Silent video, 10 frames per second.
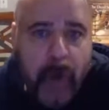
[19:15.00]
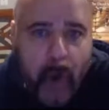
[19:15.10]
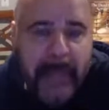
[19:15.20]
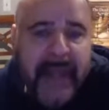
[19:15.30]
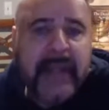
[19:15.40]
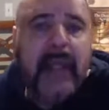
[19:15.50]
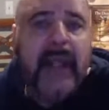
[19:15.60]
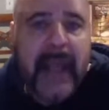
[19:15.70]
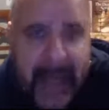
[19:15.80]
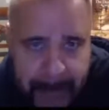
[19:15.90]
Roman
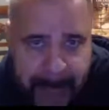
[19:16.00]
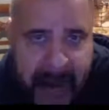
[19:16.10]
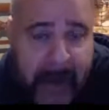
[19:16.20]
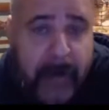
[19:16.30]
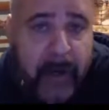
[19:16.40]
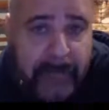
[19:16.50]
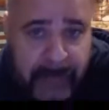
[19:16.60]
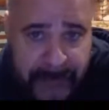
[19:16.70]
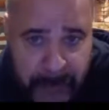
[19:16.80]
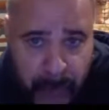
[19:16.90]
Empire of
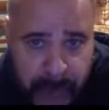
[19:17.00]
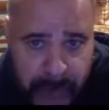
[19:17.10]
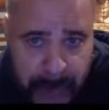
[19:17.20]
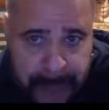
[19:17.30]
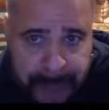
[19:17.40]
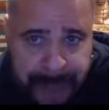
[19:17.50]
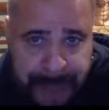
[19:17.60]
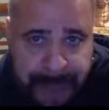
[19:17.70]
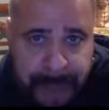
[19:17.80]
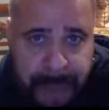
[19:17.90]
the future.
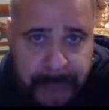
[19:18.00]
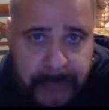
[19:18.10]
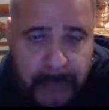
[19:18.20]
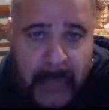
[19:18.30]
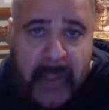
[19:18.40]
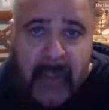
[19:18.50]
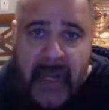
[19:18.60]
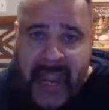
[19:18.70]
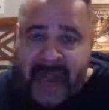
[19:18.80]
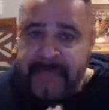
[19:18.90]

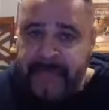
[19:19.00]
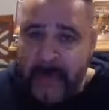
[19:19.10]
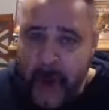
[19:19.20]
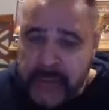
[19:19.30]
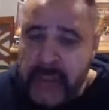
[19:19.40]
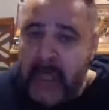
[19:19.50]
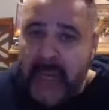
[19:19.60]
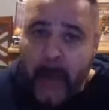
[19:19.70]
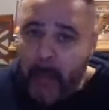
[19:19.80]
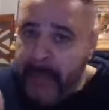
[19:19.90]
At first,
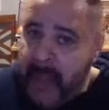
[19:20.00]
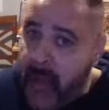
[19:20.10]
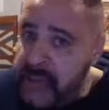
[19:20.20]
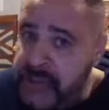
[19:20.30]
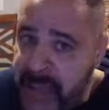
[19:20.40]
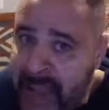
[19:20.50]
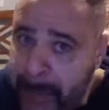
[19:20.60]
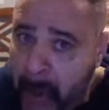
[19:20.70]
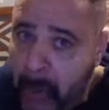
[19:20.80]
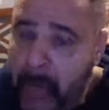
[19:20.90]
it will be
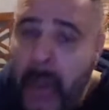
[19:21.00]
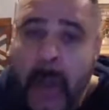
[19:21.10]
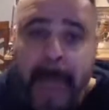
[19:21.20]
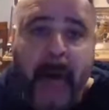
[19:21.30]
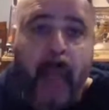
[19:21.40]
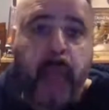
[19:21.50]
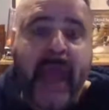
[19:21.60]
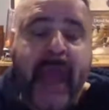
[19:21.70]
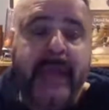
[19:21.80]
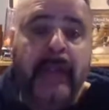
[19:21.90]
unstable, but
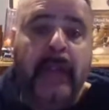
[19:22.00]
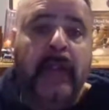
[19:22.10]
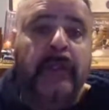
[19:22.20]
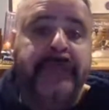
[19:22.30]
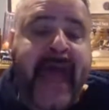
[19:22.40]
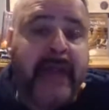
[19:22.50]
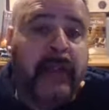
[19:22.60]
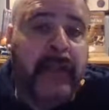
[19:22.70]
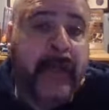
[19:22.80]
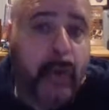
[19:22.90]
when that
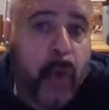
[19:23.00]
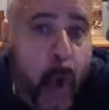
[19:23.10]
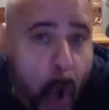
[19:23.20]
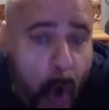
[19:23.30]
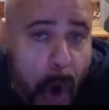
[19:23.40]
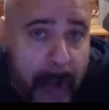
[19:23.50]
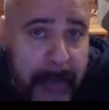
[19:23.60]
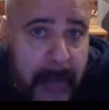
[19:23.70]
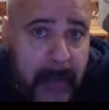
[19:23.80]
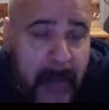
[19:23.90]
little
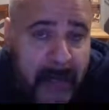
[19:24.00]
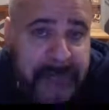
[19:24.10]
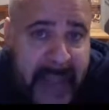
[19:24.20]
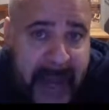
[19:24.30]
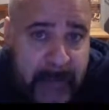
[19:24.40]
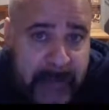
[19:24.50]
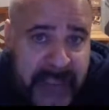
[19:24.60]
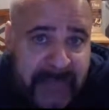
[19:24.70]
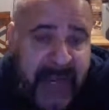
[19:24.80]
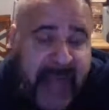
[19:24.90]
horn of Daniel
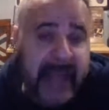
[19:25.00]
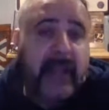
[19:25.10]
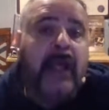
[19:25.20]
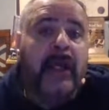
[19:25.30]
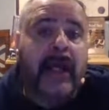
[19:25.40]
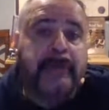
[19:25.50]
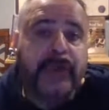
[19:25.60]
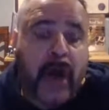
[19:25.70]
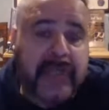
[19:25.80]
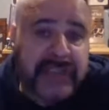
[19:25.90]
7:8
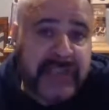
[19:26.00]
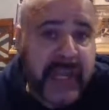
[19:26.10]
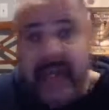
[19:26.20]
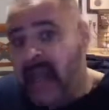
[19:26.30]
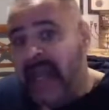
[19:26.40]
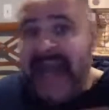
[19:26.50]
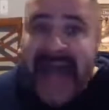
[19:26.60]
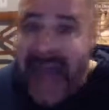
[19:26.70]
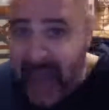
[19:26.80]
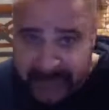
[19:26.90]
comes on the scene,
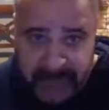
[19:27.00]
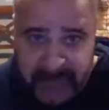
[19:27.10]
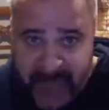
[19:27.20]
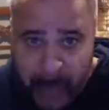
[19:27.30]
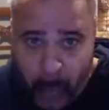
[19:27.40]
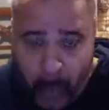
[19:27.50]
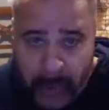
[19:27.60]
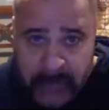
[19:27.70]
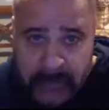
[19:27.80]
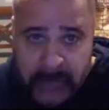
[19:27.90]
out of the 10
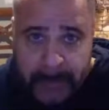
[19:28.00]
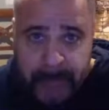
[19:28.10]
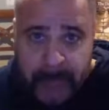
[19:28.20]
horns,